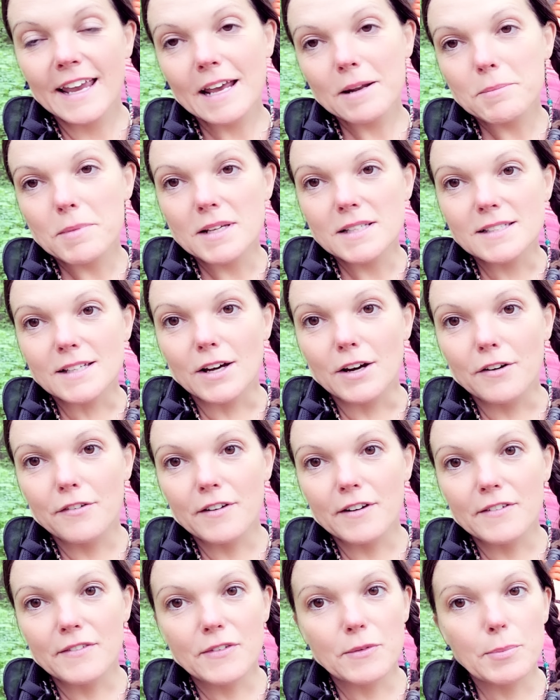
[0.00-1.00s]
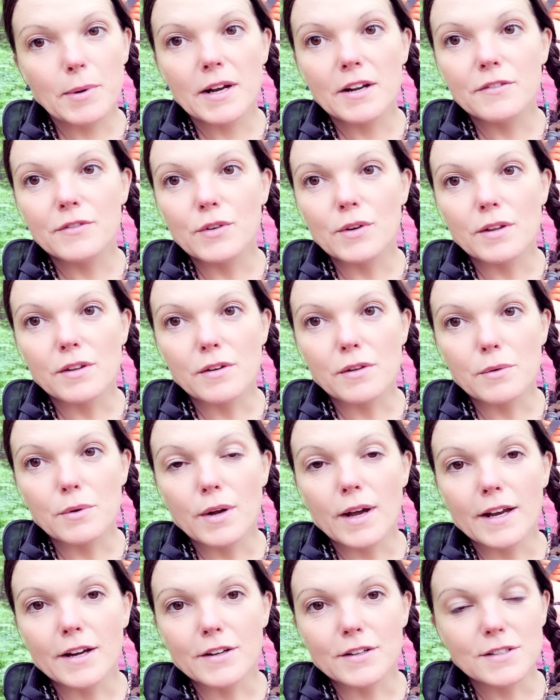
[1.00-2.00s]
and myself. I've sprayed a few other
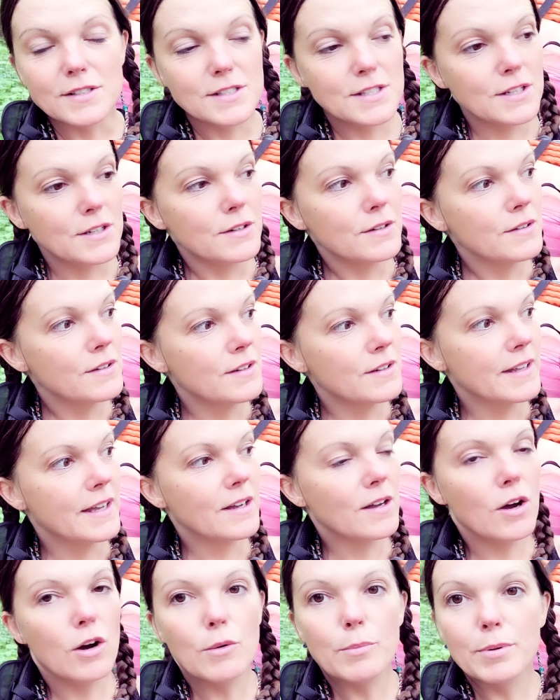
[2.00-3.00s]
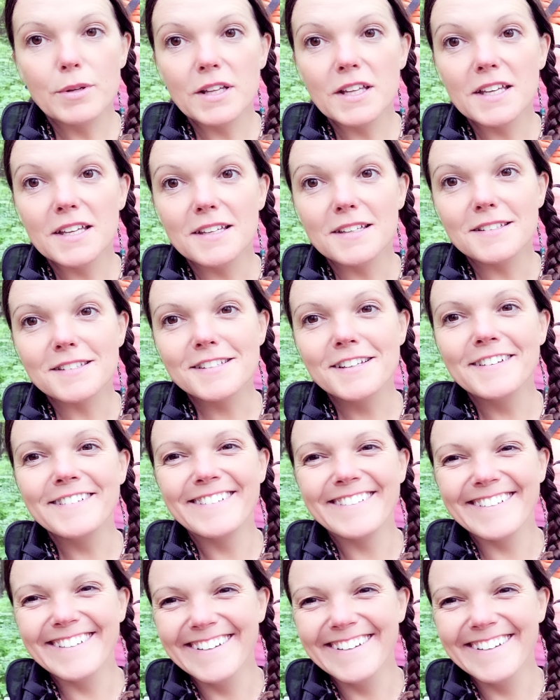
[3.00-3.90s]
through hikers too. They're like, oh, please.